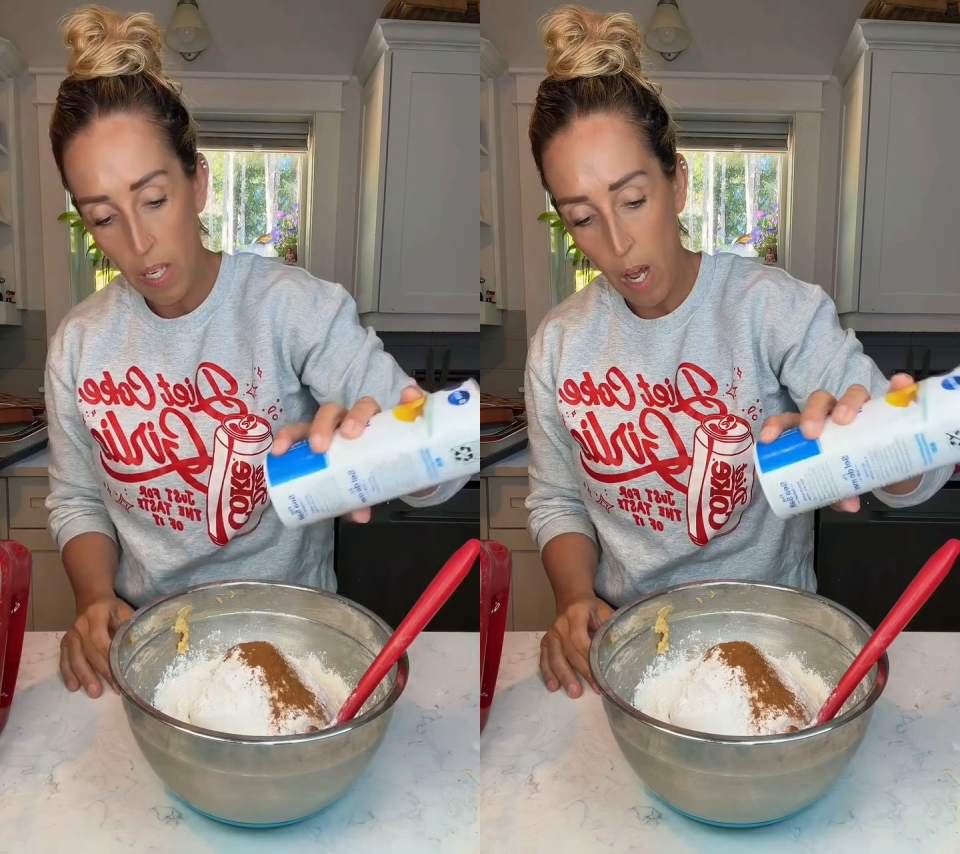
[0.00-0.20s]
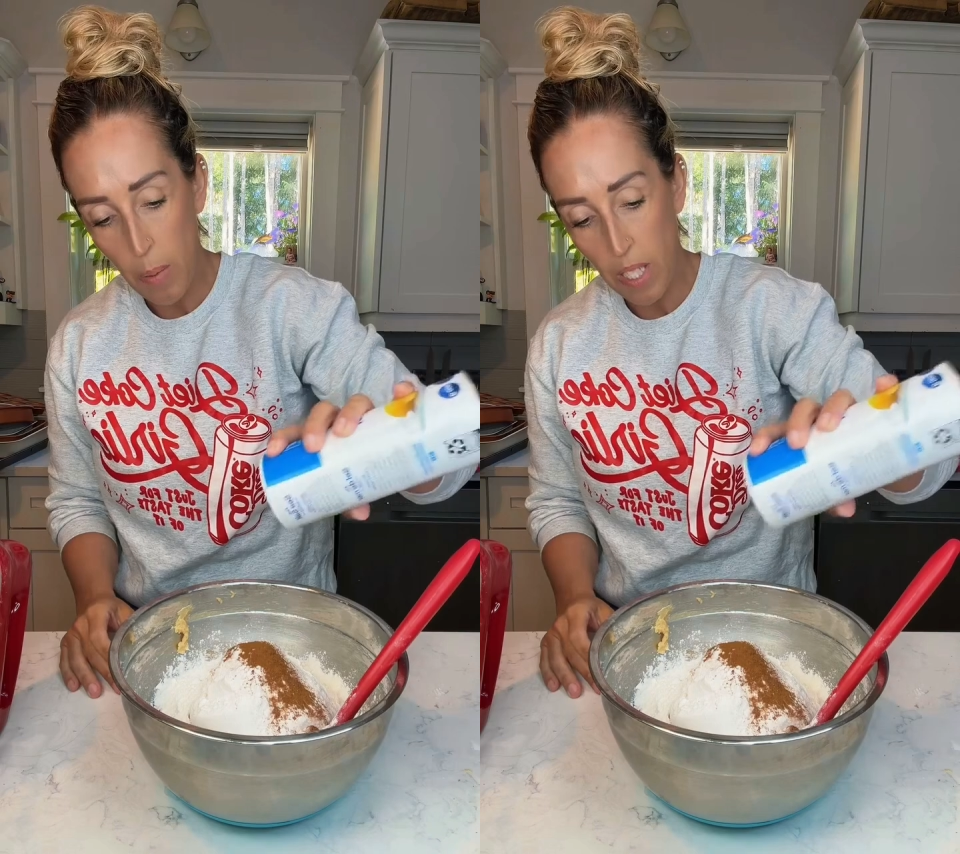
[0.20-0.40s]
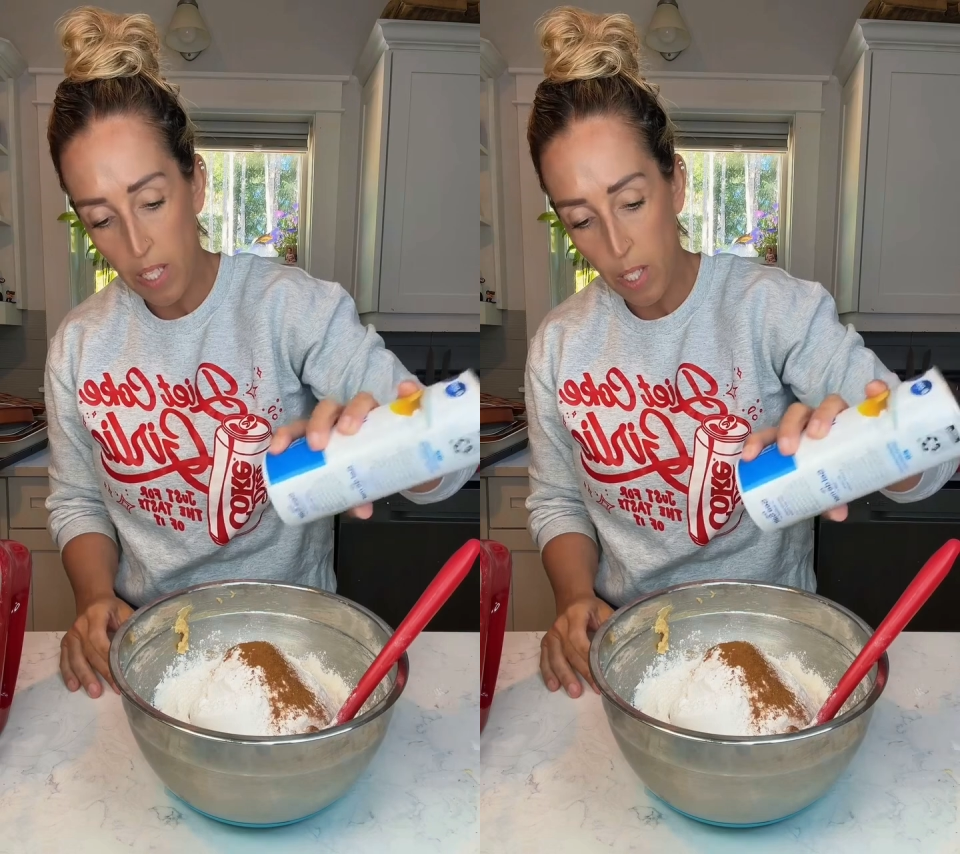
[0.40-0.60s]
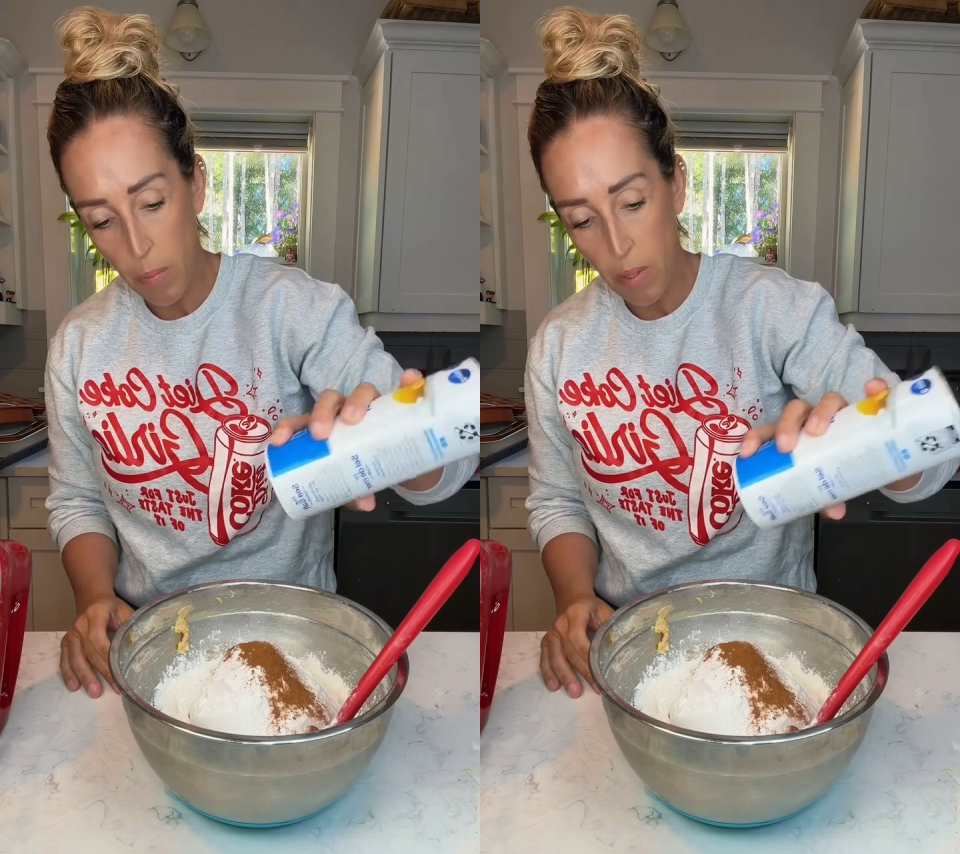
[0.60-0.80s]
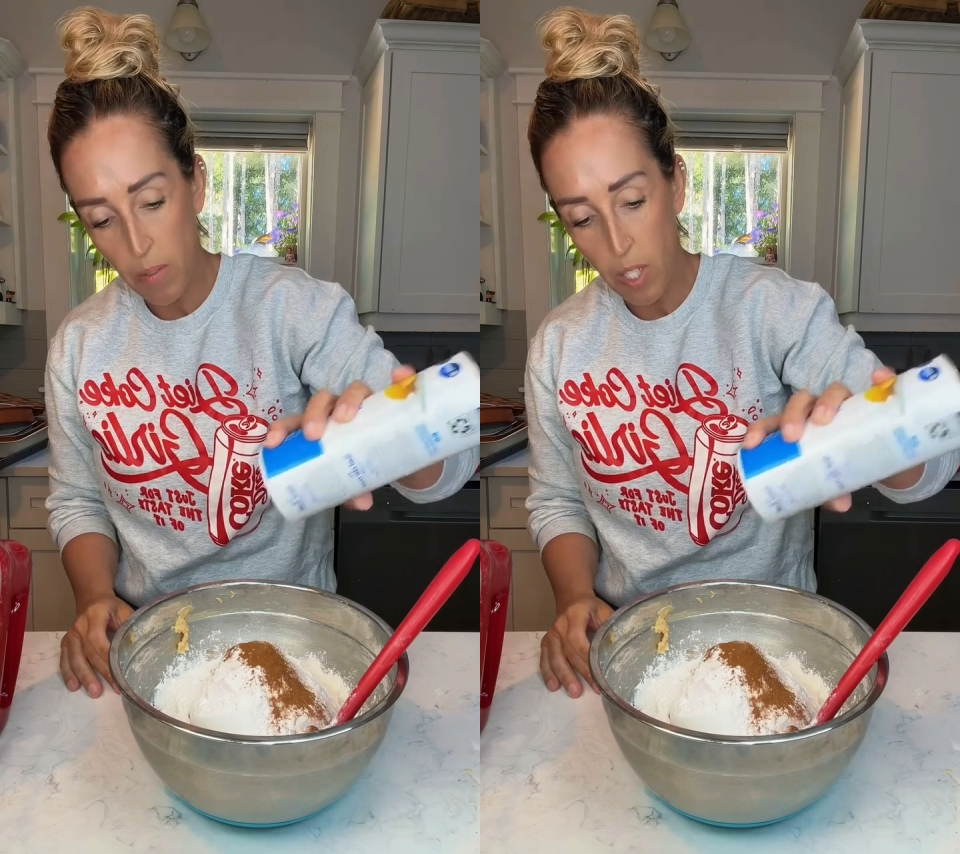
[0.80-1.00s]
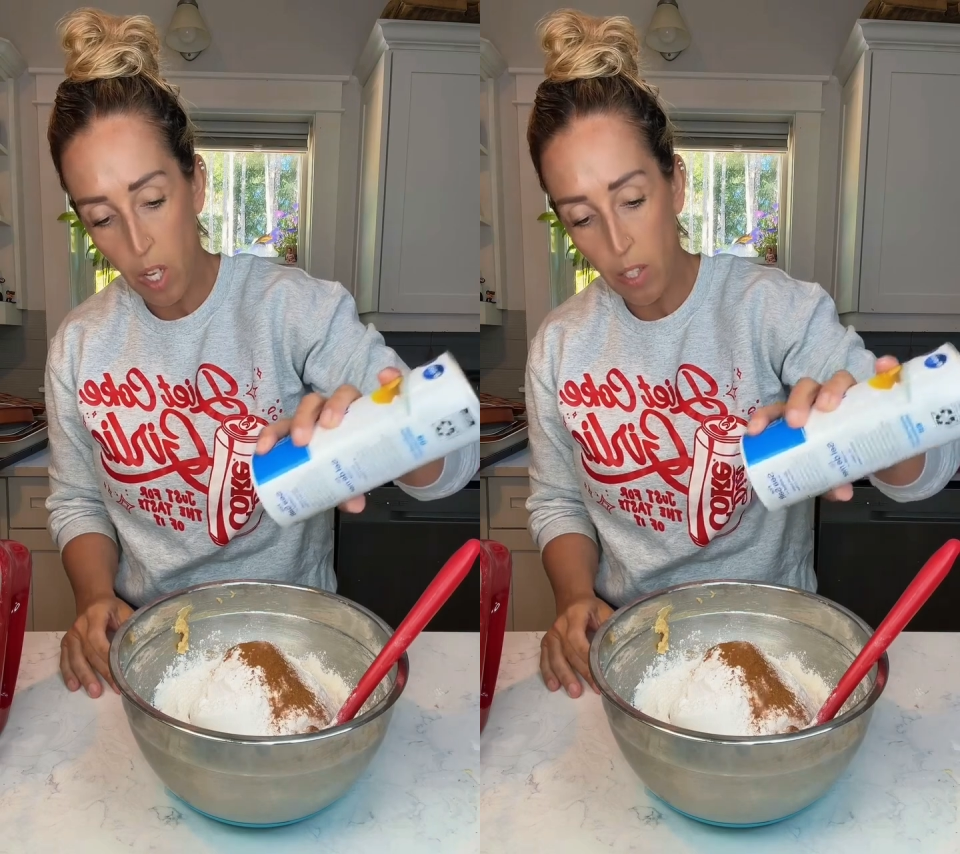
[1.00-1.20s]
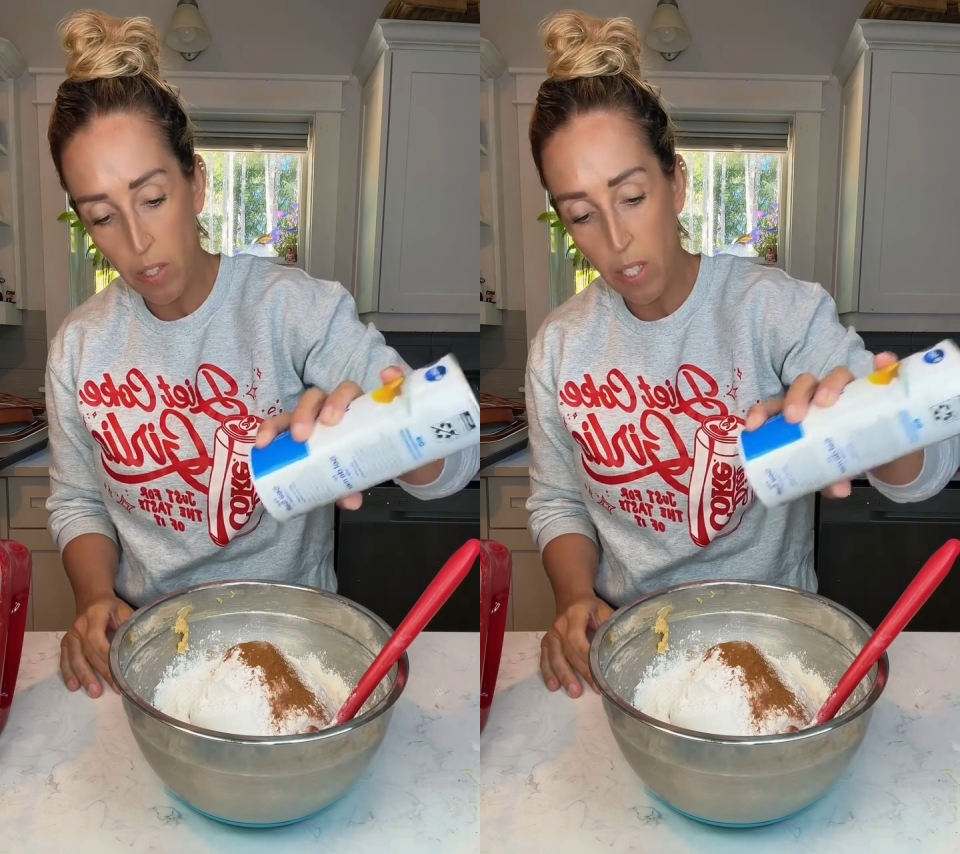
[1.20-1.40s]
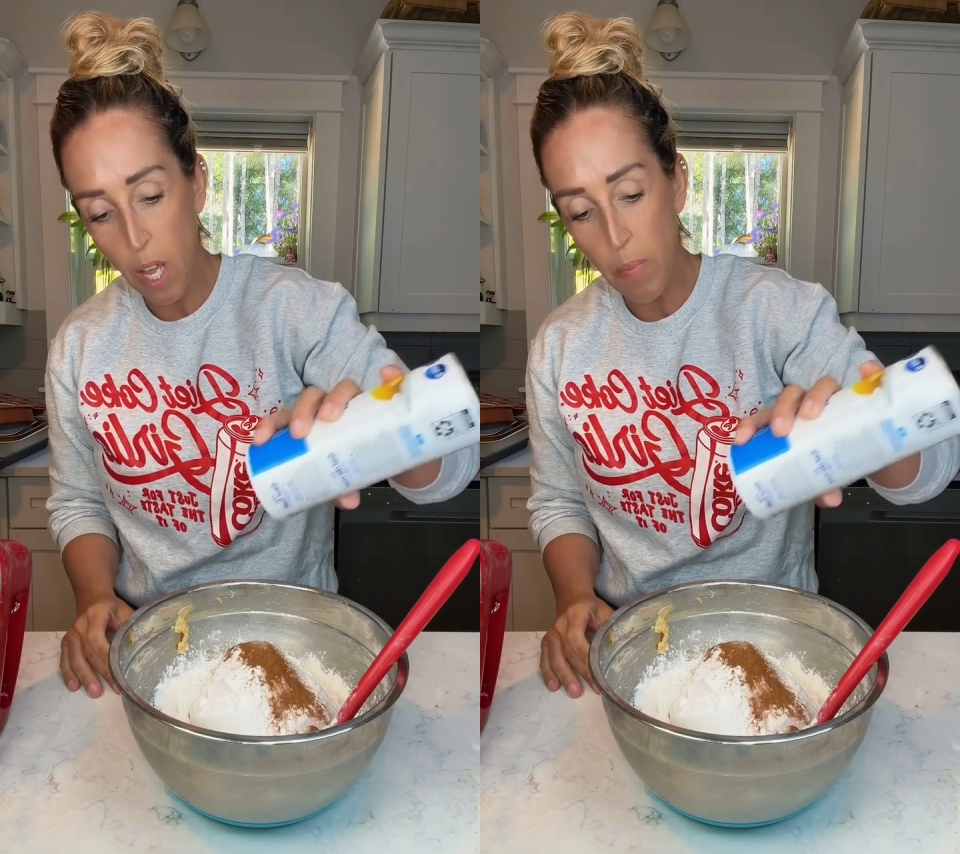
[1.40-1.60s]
Now about a teaspoon of salt,